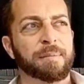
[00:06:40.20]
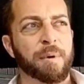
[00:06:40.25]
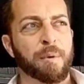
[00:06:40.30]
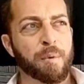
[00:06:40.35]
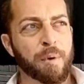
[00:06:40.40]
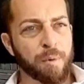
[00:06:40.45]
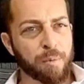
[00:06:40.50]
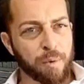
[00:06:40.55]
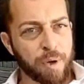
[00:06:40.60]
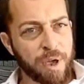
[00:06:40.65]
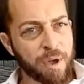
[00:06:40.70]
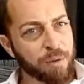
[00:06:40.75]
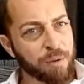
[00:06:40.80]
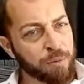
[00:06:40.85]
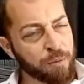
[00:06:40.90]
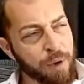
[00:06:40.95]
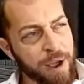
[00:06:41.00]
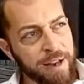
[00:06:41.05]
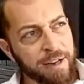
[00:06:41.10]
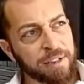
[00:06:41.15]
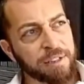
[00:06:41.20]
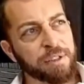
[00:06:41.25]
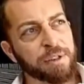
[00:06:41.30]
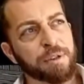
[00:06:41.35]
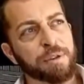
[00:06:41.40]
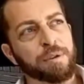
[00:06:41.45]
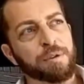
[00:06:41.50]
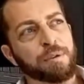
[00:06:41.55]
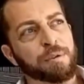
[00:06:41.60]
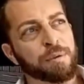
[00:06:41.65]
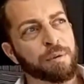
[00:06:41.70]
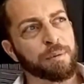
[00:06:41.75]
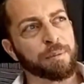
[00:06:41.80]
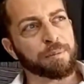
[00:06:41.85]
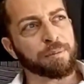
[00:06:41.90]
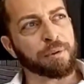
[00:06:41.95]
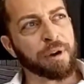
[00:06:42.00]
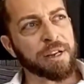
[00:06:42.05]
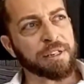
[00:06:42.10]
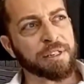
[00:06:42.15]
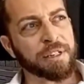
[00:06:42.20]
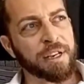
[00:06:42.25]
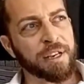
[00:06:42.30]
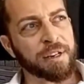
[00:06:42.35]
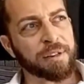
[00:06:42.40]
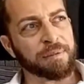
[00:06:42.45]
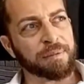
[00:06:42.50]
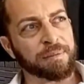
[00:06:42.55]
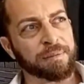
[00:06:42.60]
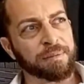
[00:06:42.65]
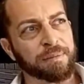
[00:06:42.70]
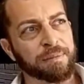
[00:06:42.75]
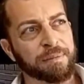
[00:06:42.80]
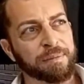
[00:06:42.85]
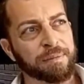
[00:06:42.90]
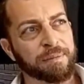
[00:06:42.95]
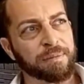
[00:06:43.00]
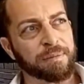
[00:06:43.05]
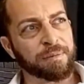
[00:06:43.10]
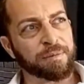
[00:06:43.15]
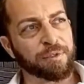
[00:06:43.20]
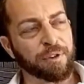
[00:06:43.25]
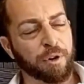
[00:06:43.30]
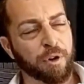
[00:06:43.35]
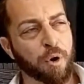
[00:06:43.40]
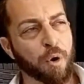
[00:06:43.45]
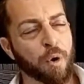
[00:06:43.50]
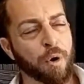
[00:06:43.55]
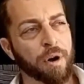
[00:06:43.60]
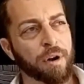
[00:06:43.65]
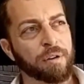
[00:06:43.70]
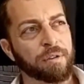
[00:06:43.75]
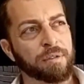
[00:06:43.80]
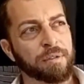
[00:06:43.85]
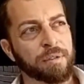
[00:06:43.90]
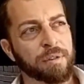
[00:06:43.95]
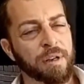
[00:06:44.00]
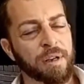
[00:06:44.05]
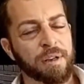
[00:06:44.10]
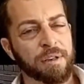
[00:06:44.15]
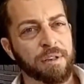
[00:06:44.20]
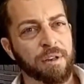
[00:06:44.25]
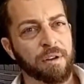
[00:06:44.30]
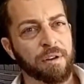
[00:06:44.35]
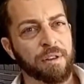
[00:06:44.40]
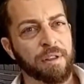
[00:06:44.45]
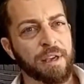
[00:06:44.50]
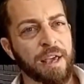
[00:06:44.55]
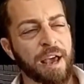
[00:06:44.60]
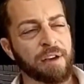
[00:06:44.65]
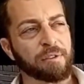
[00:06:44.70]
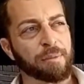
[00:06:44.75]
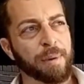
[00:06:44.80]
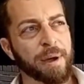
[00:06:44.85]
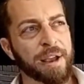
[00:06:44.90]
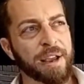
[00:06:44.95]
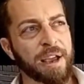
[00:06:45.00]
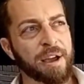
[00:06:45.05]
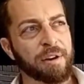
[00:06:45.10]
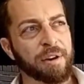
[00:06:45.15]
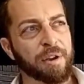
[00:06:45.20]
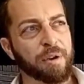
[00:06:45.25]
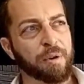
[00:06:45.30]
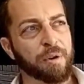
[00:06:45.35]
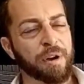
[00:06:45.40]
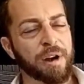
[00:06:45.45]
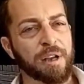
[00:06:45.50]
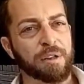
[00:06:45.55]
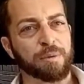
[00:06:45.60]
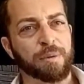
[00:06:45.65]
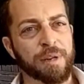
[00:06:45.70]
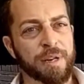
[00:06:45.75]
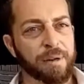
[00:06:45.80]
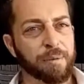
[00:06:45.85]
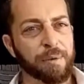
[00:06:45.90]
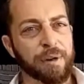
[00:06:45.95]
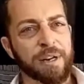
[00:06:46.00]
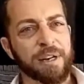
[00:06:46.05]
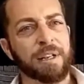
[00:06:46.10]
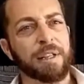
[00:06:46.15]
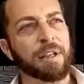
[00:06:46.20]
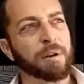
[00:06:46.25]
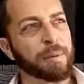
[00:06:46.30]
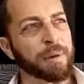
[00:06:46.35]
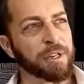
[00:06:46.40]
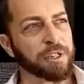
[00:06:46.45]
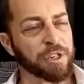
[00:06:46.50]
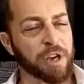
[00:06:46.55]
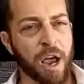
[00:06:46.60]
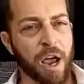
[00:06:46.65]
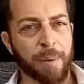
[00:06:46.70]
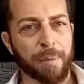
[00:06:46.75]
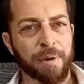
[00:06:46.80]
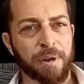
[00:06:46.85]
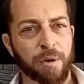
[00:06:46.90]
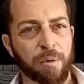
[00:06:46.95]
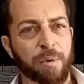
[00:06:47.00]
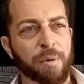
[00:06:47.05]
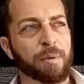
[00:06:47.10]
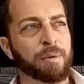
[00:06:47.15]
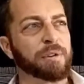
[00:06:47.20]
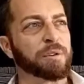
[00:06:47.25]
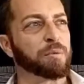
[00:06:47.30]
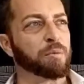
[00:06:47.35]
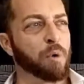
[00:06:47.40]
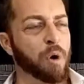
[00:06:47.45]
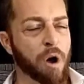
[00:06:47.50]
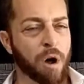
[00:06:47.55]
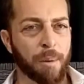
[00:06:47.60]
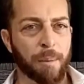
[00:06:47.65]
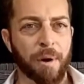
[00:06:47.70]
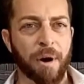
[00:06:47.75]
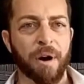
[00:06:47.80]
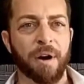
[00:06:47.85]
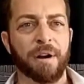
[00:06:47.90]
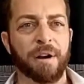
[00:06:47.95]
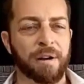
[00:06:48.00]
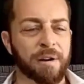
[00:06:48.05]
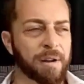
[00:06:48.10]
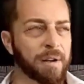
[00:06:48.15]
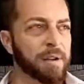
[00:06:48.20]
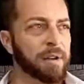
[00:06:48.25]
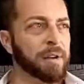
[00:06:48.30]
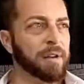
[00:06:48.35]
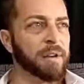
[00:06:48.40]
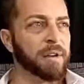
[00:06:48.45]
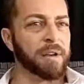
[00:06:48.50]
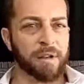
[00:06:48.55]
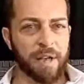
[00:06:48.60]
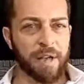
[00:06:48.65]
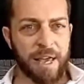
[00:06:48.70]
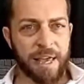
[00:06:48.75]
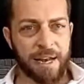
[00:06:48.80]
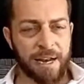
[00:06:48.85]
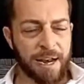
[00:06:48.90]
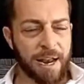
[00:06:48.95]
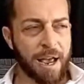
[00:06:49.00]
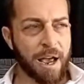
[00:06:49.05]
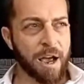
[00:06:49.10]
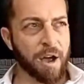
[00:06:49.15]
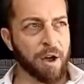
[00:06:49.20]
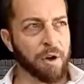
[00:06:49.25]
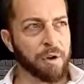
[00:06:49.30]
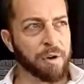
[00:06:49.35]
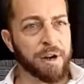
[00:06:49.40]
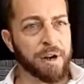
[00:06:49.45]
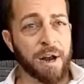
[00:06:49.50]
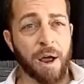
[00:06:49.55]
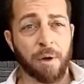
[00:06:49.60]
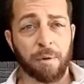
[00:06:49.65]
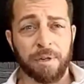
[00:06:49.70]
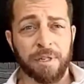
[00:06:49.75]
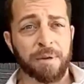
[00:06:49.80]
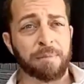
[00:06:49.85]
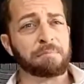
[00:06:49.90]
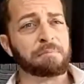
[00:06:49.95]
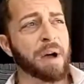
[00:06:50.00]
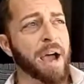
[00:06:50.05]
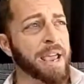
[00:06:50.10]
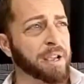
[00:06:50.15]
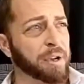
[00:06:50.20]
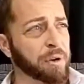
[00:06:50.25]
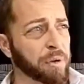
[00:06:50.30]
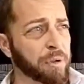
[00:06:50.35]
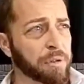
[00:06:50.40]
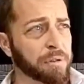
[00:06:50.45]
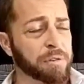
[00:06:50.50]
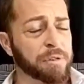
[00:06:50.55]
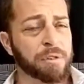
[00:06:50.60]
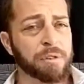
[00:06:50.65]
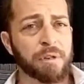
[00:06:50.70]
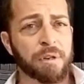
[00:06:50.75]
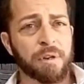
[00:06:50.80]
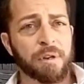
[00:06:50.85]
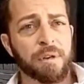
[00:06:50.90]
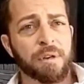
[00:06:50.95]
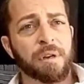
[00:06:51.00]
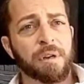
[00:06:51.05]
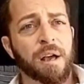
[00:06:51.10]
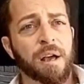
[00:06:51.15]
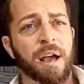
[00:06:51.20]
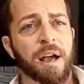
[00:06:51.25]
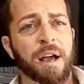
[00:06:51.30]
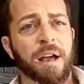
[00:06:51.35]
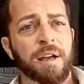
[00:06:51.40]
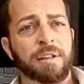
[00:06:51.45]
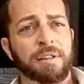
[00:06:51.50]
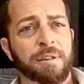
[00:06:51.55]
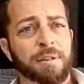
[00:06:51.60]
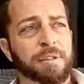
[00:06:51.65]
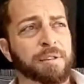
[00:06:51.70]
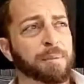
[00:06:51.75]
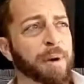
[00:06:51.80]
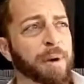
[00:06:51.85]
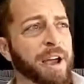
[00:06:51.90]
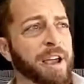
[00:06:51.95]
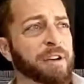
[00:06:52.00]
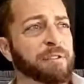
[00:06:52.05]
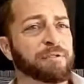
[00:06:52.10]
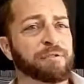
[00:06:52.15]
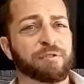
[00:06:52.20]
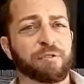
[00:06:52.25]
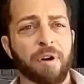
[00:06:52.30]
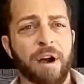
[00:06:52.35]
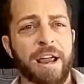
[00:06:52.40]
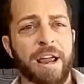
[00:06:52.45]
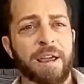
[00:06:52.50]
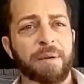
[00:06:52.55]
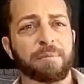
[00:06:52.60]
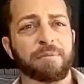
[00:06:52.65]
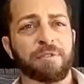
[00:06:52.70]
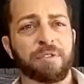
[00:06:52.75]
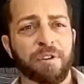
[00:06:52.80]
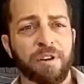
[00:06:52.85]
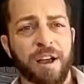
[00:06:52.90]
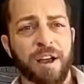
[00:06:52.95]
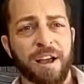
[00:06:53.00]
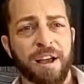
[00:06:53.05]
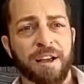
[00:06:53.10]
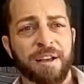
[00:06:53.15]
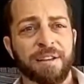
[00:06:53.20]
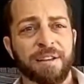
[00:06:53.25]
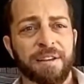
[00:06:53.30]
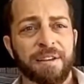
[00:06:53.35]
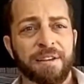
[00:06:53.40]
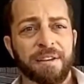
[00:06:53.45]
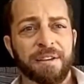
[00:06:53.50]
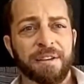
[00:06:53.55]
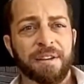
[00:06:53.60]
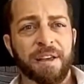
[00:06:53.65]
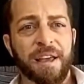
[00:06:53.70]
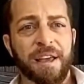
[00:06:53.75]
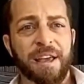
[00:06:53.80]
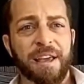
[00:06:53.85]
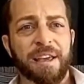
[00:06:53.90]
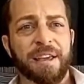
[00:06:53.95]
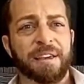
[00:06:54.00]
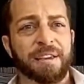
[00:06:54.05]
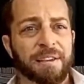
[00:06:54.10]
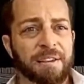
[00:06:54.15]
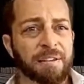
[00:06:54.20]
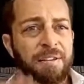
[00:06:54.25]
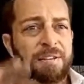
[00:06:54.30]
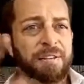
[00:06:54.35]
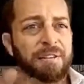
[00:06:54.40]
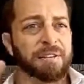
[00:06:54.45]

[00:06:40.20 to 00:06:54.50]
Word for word: but when we went to Prescott for court, to go to the Yavapai County Courthouse, we did a little bit of shopping. You know, we went to Walmart and In-N-Out, and I went to Michael's to buy a frame for to